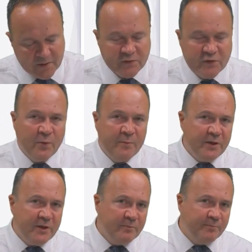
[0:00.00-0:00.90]
So when we
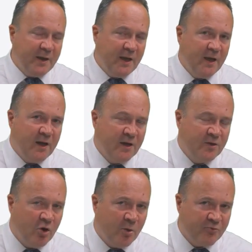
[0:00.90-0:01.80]
compare an
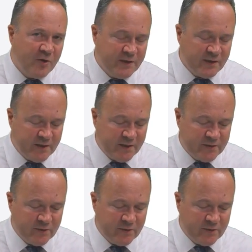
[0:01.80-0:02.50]
operating lease